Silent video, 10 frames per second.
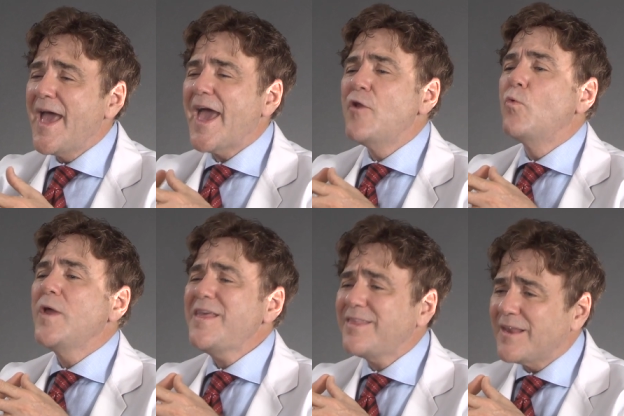And
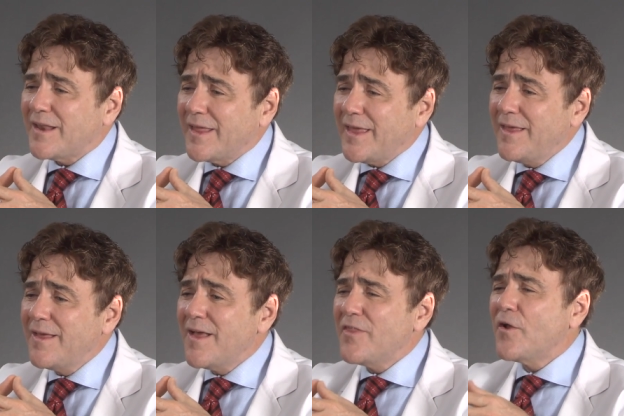recently,
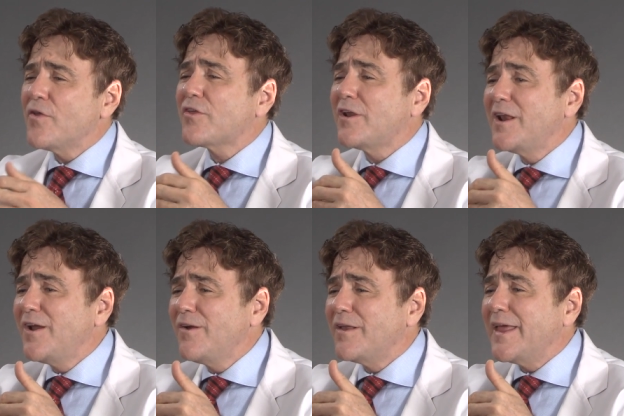there is
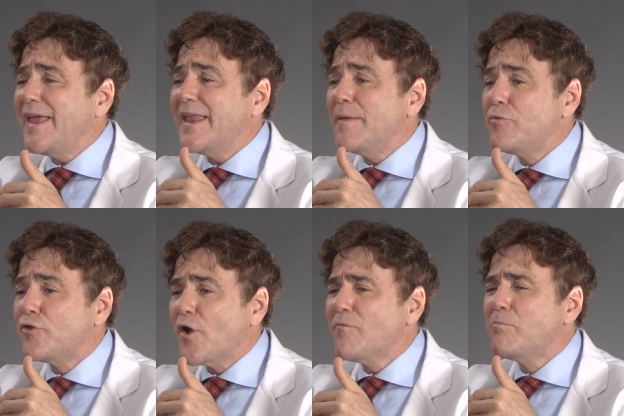clearly an
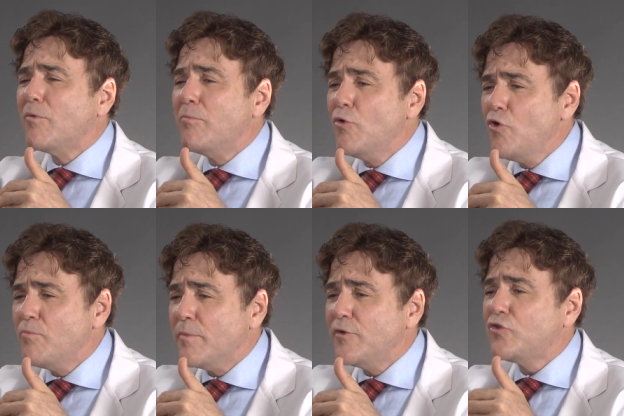observable
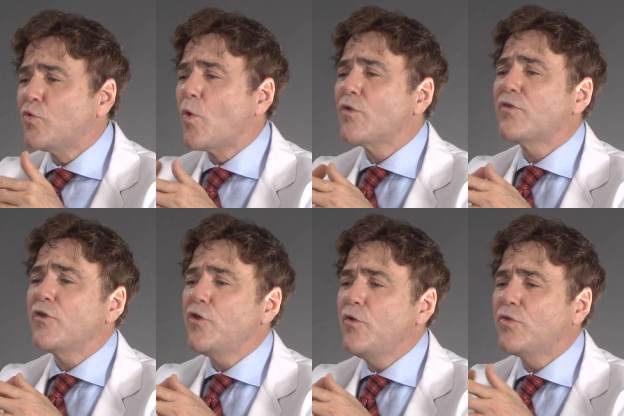movement towards the
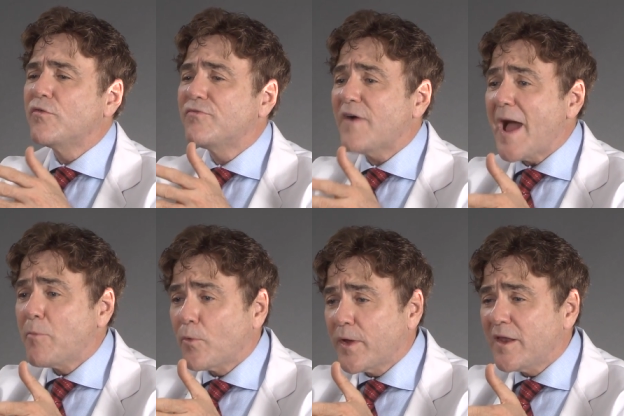use of
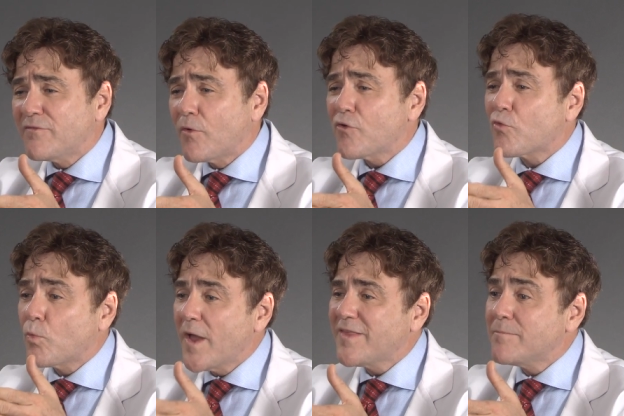fiber-reinforced
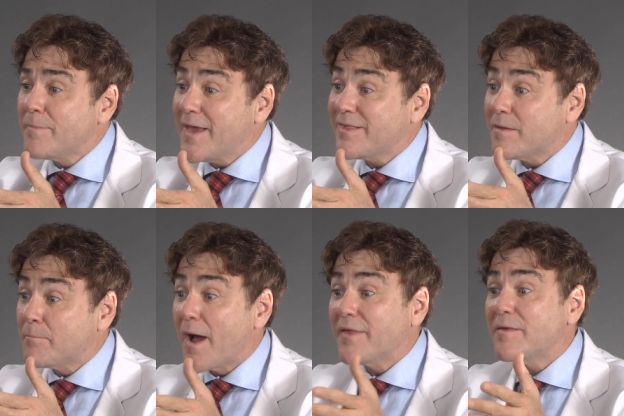resin-based
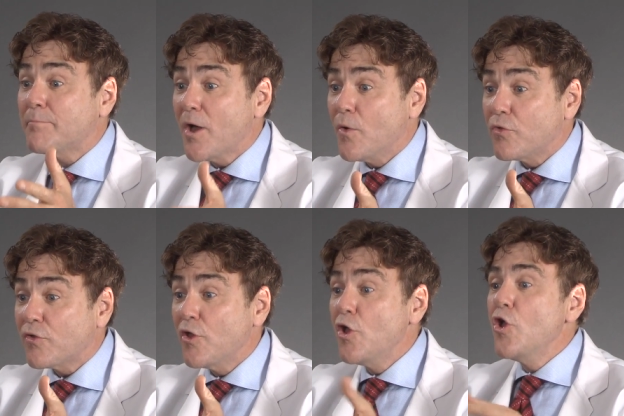composite posts,
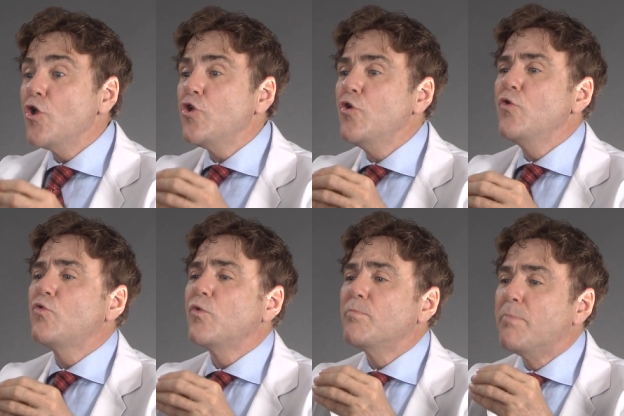
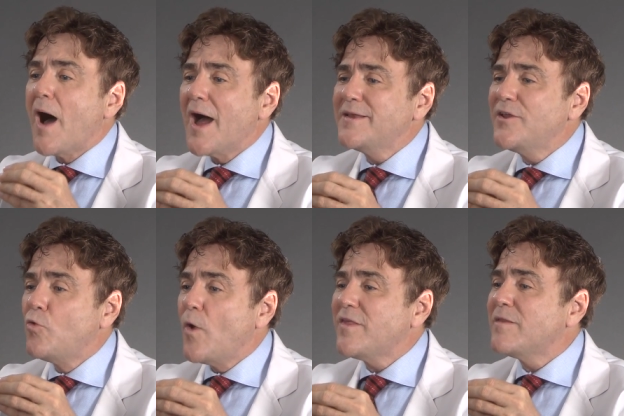used with bonded
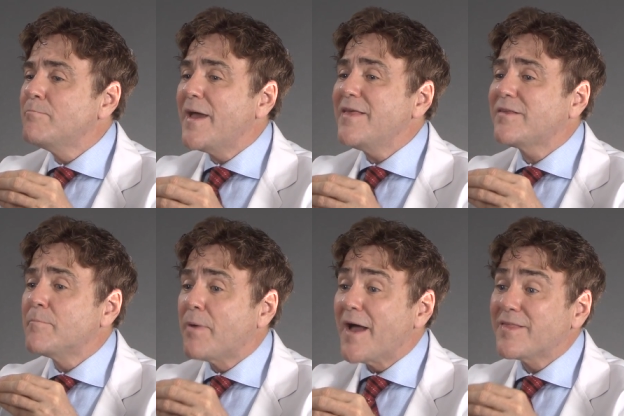resin-based
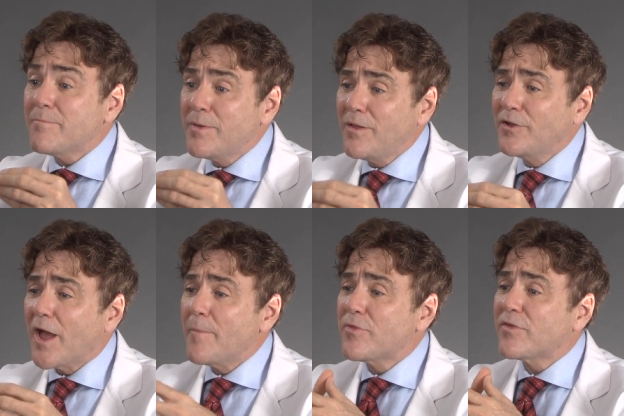composite
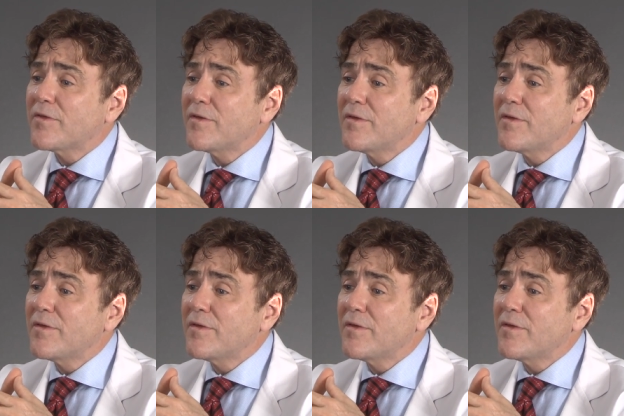buildups.